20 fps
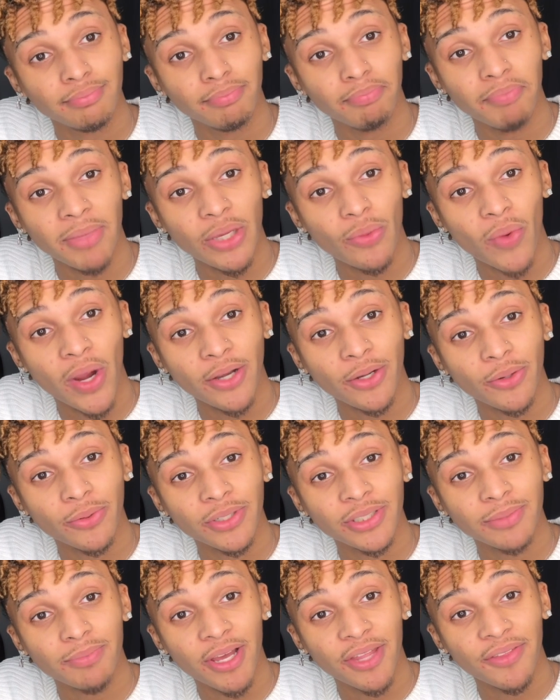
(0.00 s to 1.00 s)
me waiting on
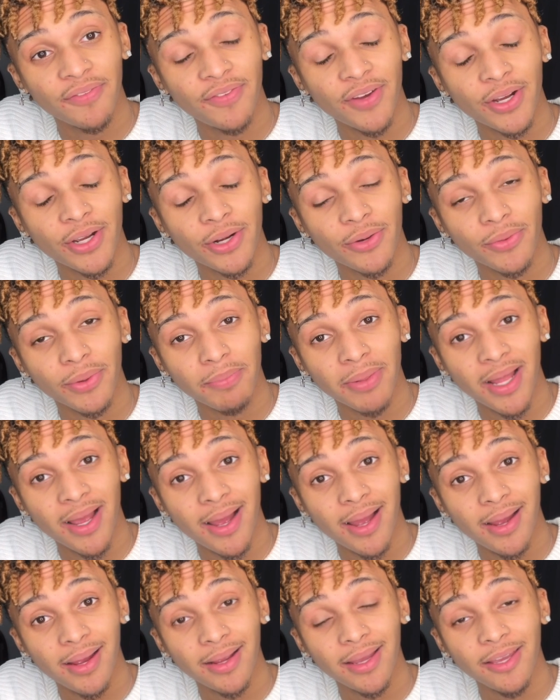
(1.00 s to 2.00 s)
this motherfucker to reply,
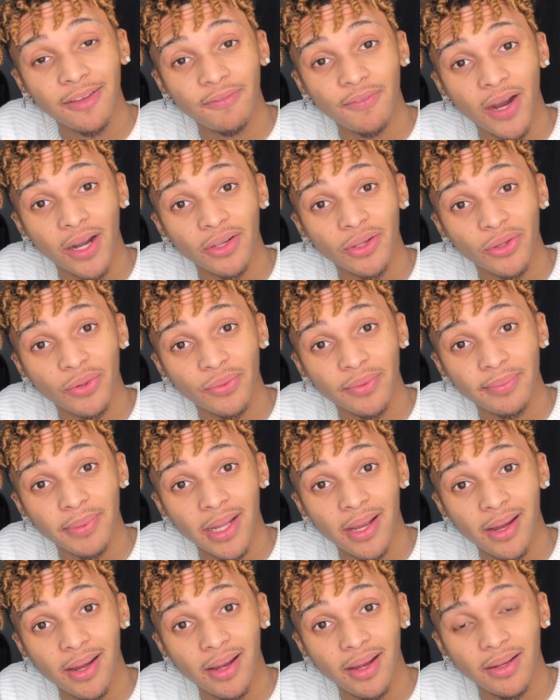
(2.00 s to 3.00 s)
he finally
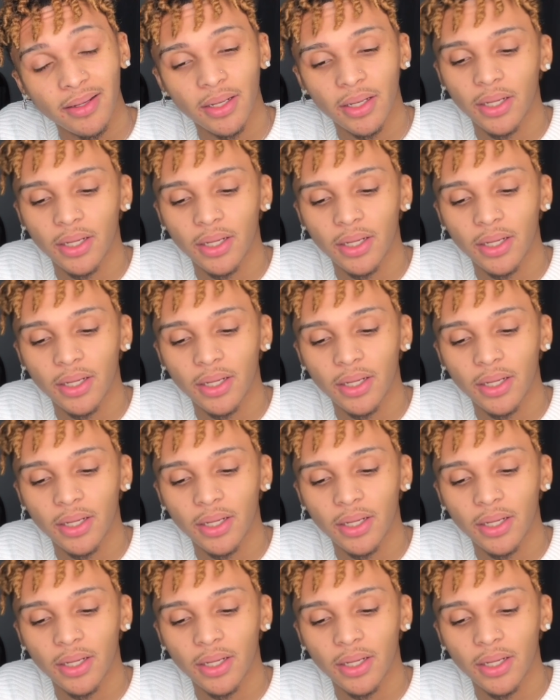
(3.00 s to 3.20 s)
replied.